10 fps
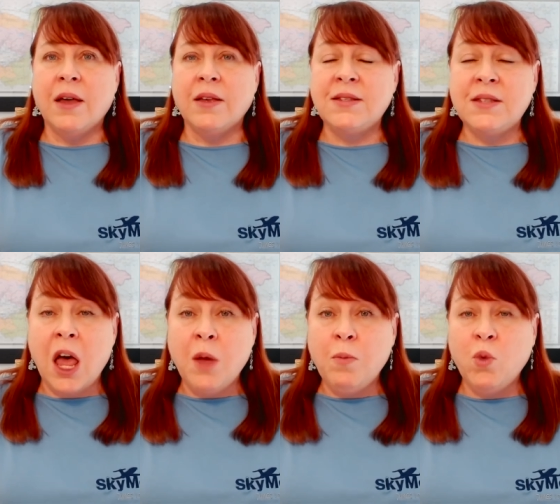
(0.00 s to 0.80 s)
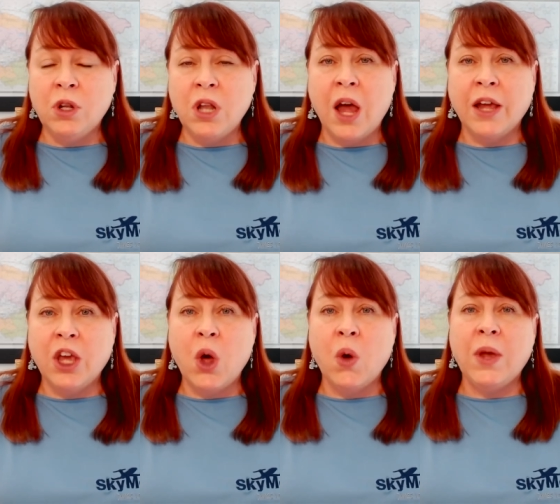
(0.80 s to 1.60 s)
Uh, some will not
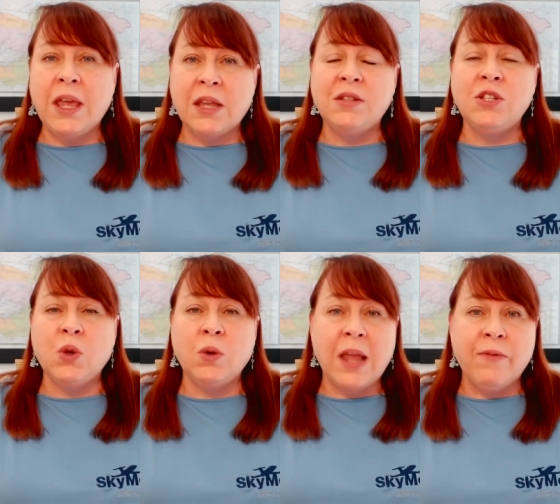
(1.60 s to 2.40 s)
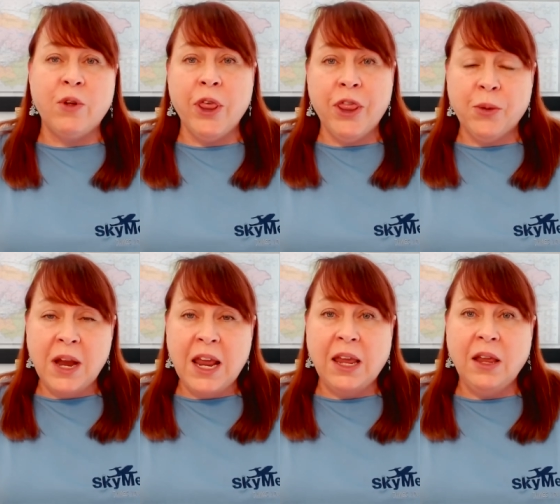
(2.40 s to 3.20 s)
go into level
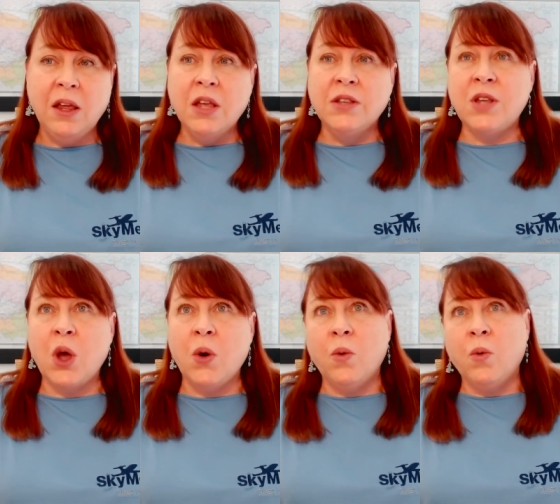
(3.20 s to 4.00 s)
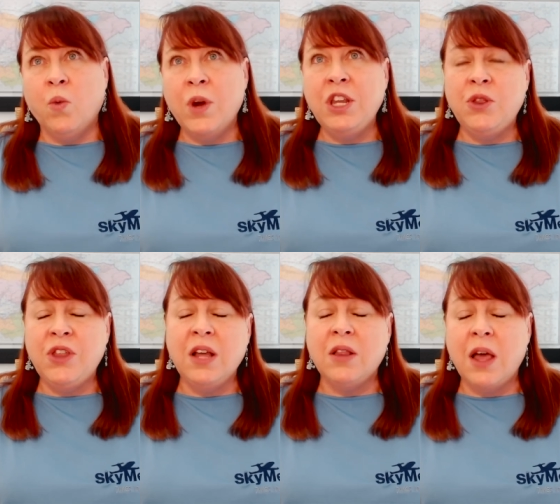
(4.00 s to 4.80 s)
three. So when you
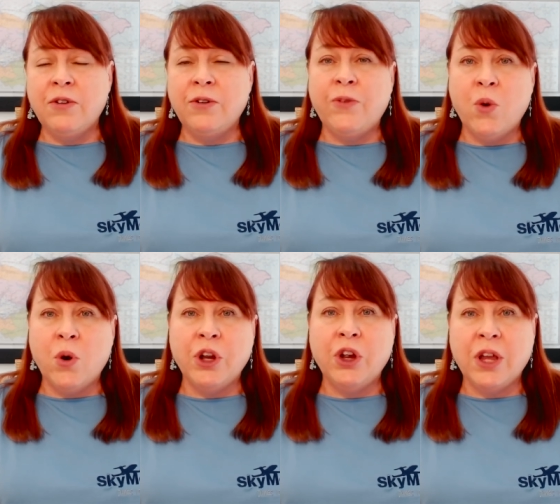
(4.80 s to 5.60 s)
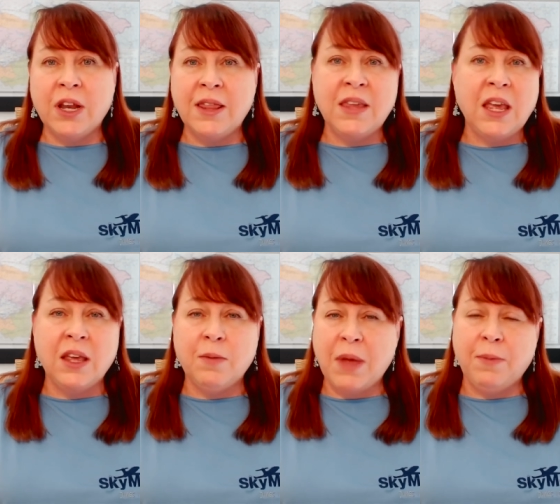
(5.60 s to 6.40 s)
think level four, you're going to
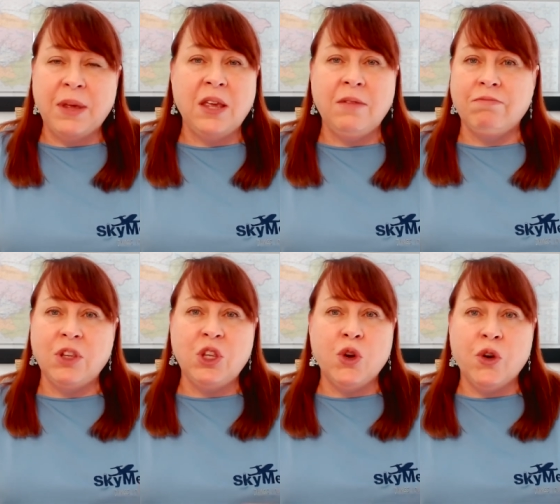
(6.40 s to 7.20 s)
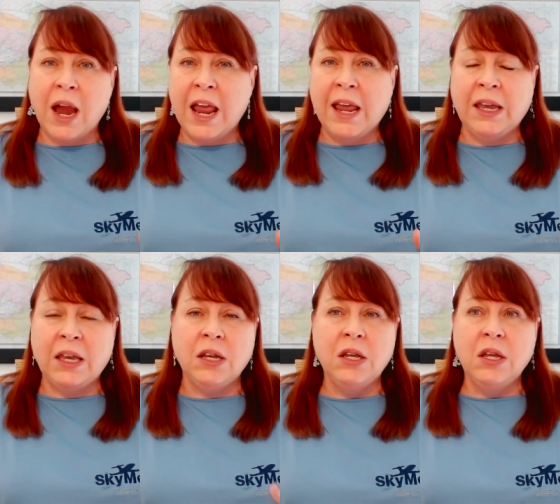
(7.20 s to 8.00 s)
think maybe
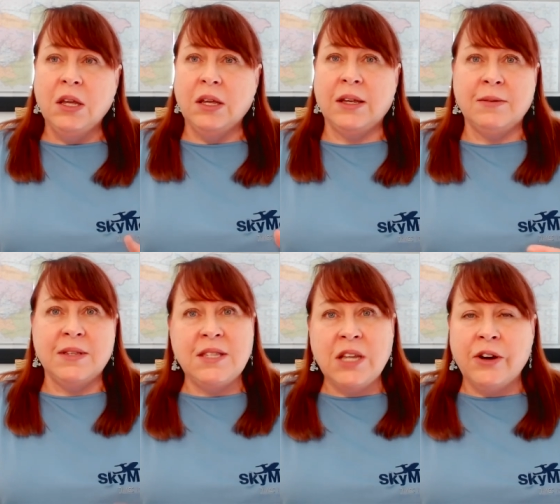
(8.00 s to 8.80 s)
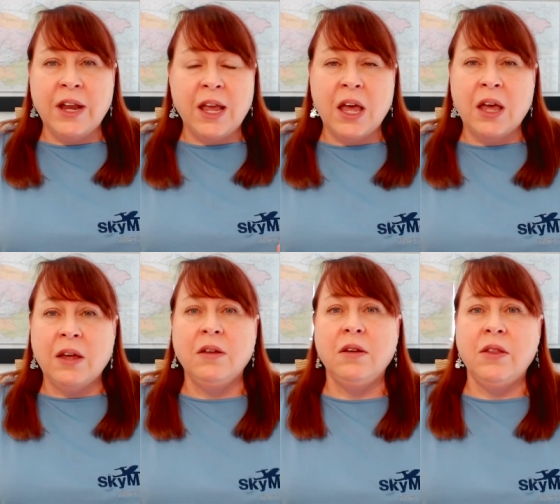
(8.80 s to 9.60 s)
Ukraine, um, Syria,
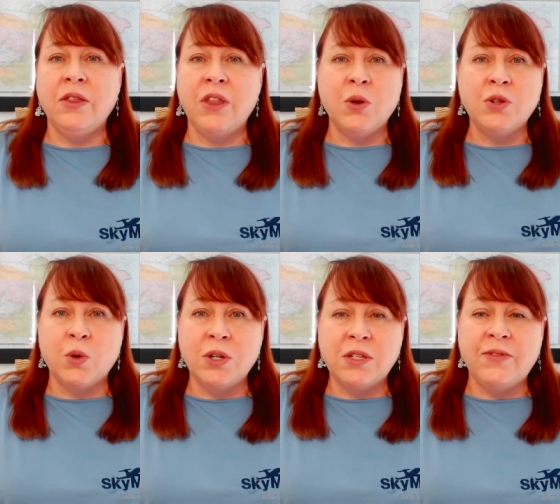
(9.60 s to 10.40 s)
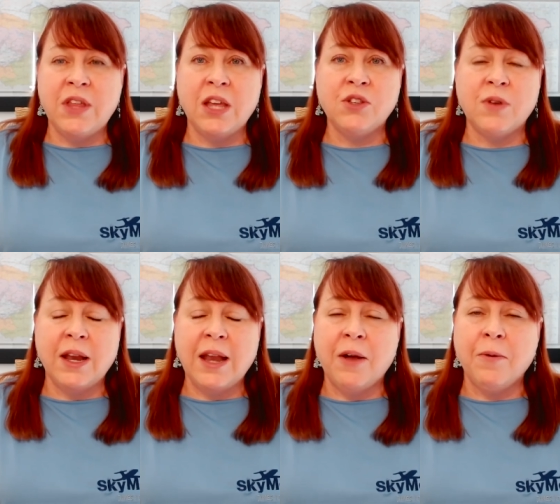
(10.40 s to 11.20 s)
those sorts of things
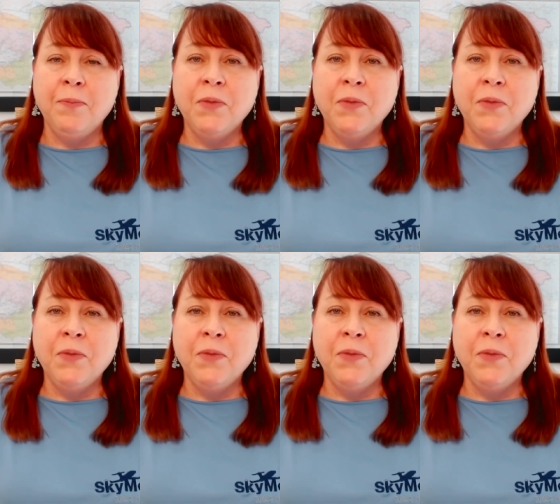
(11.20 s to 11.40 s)
right now.